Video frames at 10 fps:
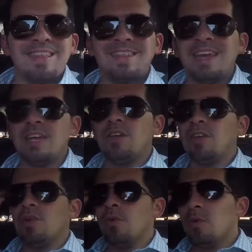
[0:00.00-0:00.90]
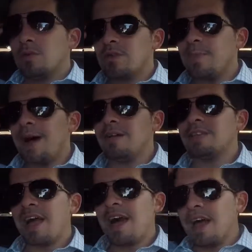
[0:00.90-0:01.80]
Thank you. It's about
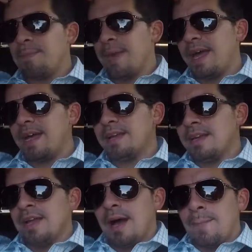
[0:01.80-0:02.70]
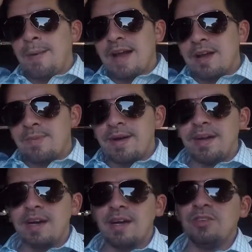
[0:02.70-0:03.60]
time, man. I'm back on
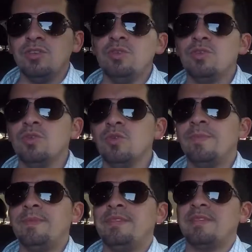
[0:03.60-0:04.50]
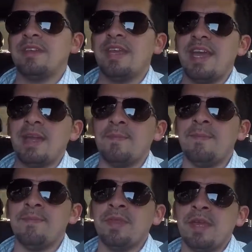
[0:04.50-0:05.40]
my YouTube's game.
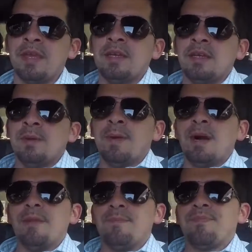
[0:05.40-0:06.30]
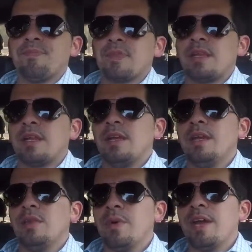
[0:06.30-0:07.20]
But
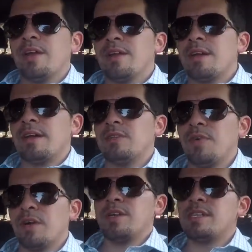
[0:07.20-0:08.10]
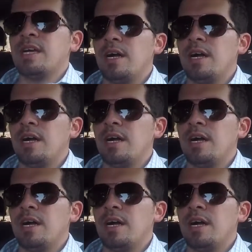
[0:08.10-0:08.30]
either way, as far as